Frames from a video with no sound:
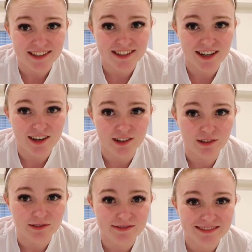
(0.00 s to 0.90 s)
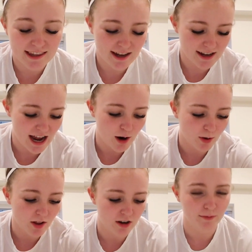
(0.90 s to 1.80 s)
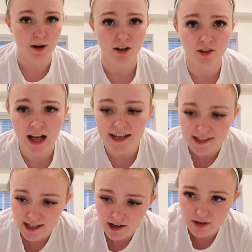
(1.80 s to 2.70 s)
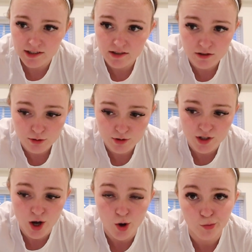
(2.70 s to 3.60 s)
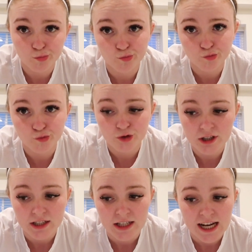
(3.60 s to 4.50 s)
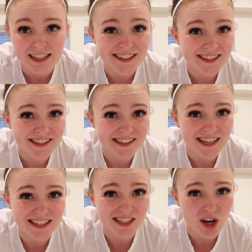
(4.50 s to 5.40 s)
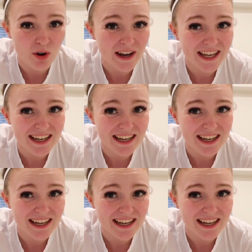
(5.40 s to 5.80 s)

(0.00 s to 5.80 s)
So the hour-long bar class that I always do, so let's go, I